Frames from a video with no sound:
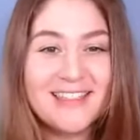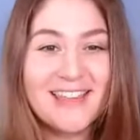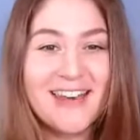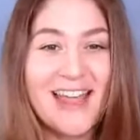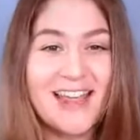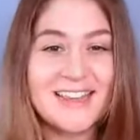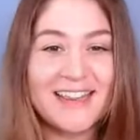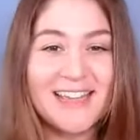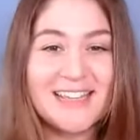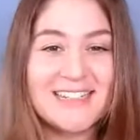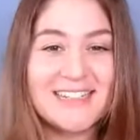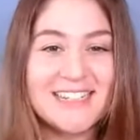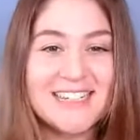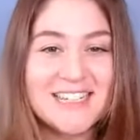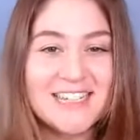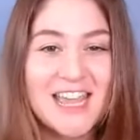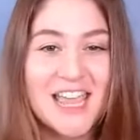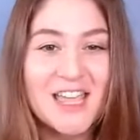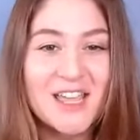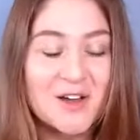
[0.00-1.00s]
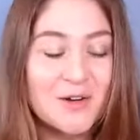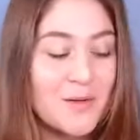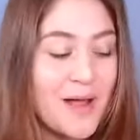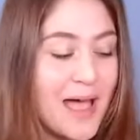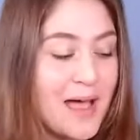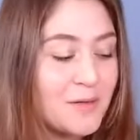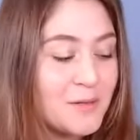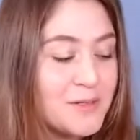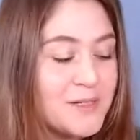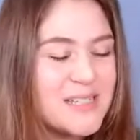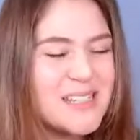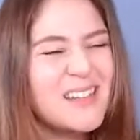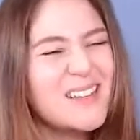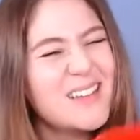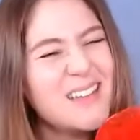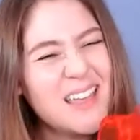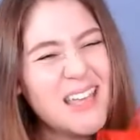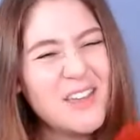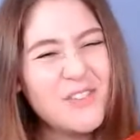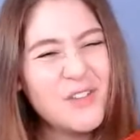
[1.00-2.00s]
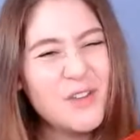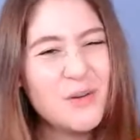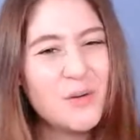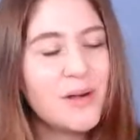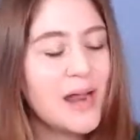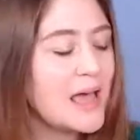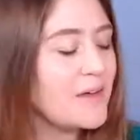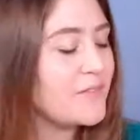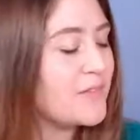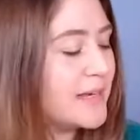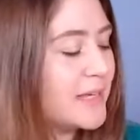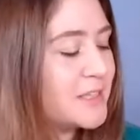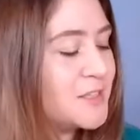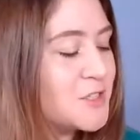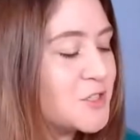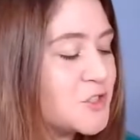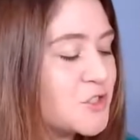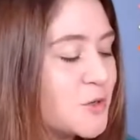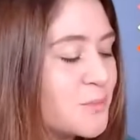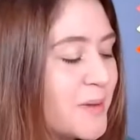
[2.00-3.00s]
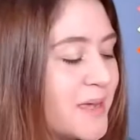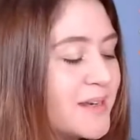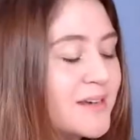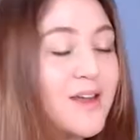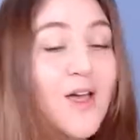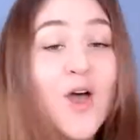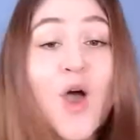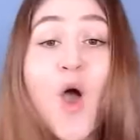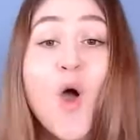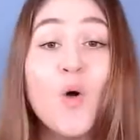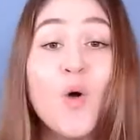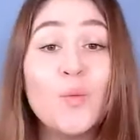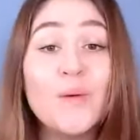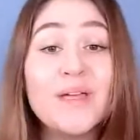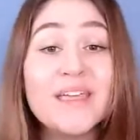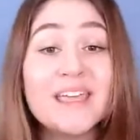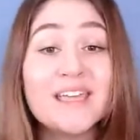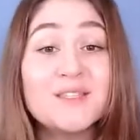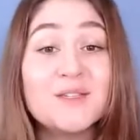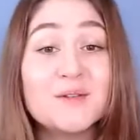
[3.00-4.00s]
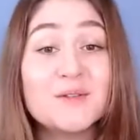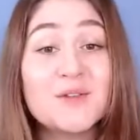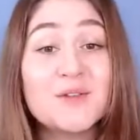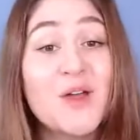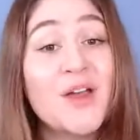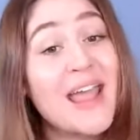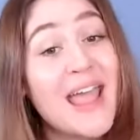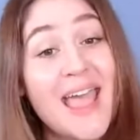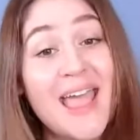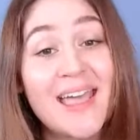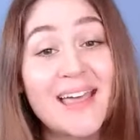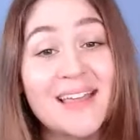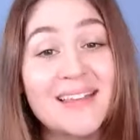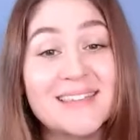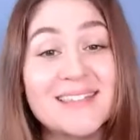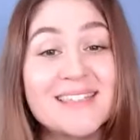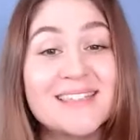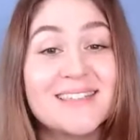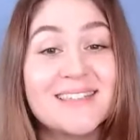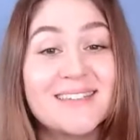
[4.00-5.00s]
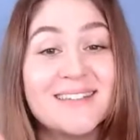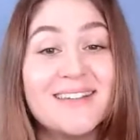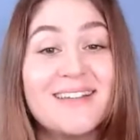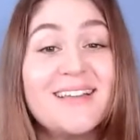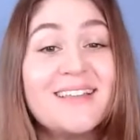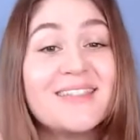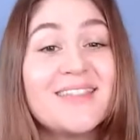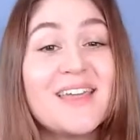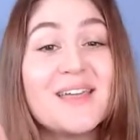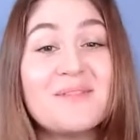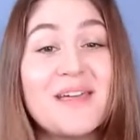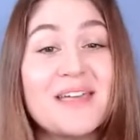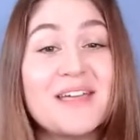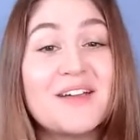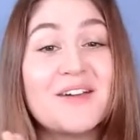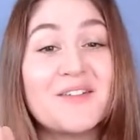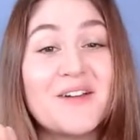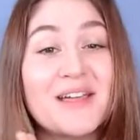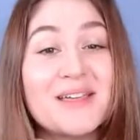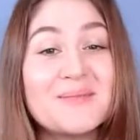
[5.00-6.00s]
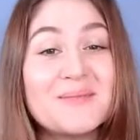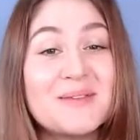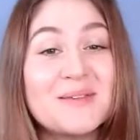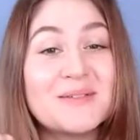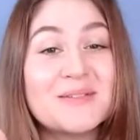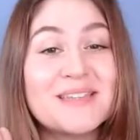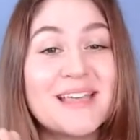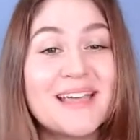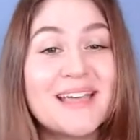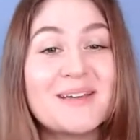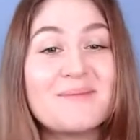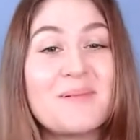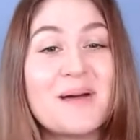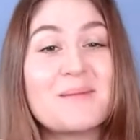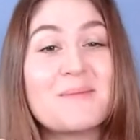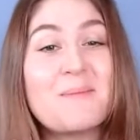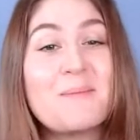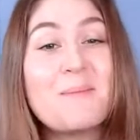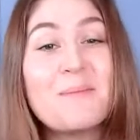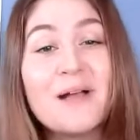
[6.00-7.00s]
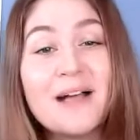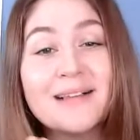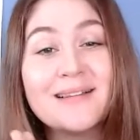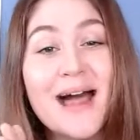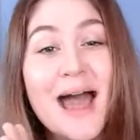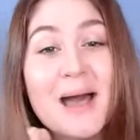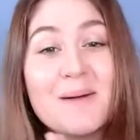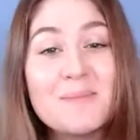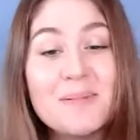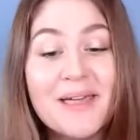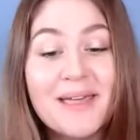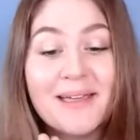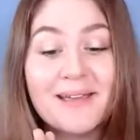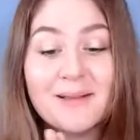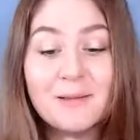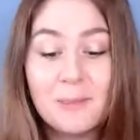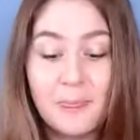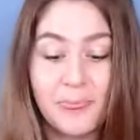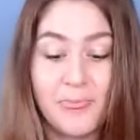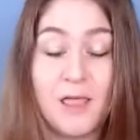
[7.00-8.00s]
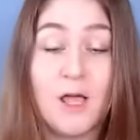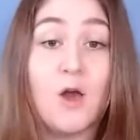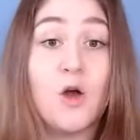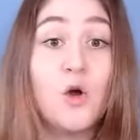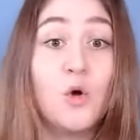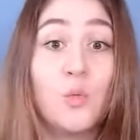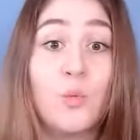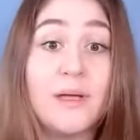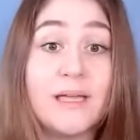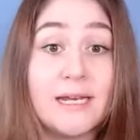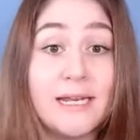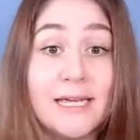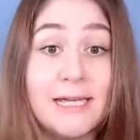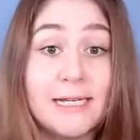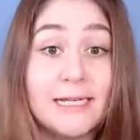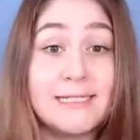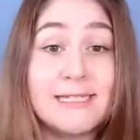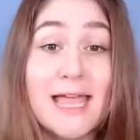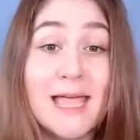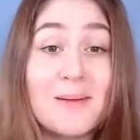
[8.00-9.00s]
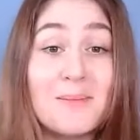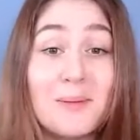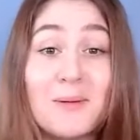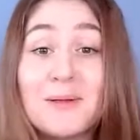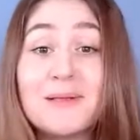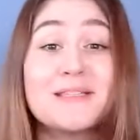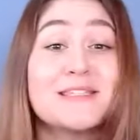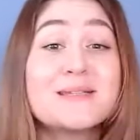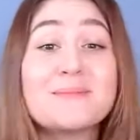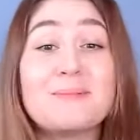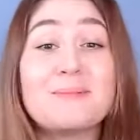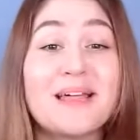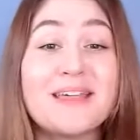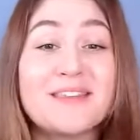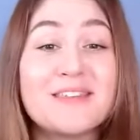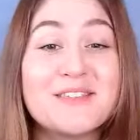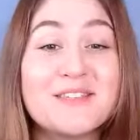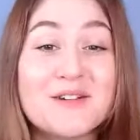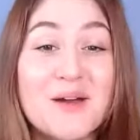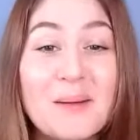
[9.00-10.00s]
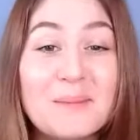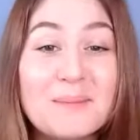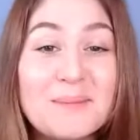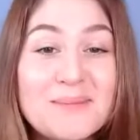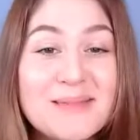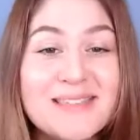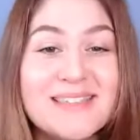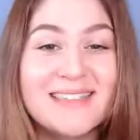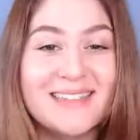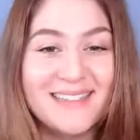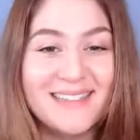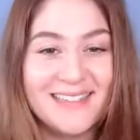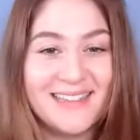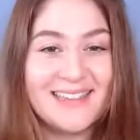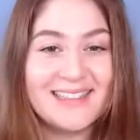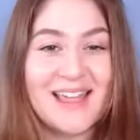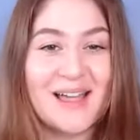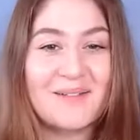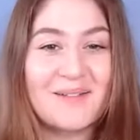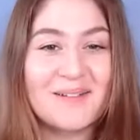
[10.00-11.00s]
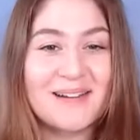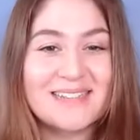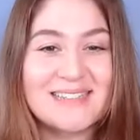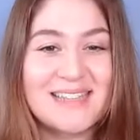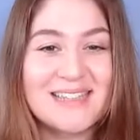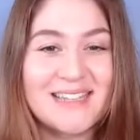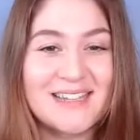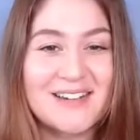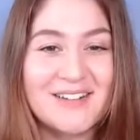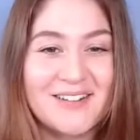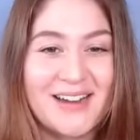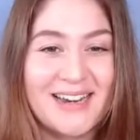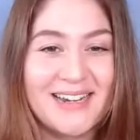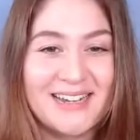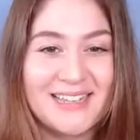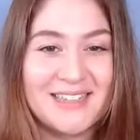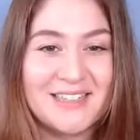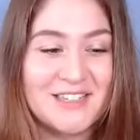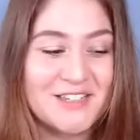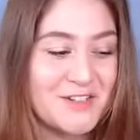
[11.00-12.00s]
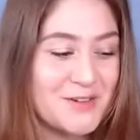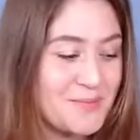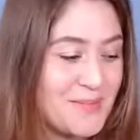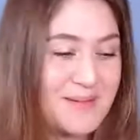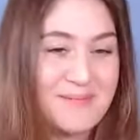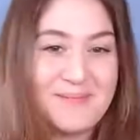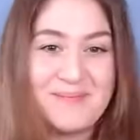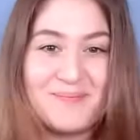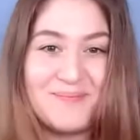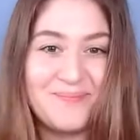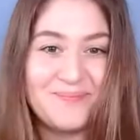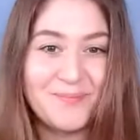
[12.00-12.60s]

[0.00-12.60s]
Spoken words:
that I like to shake around. If you don't have an instrument, we can use our hands. They make great music by clapping. We could hit a table to play the drums. That works as a great instrument.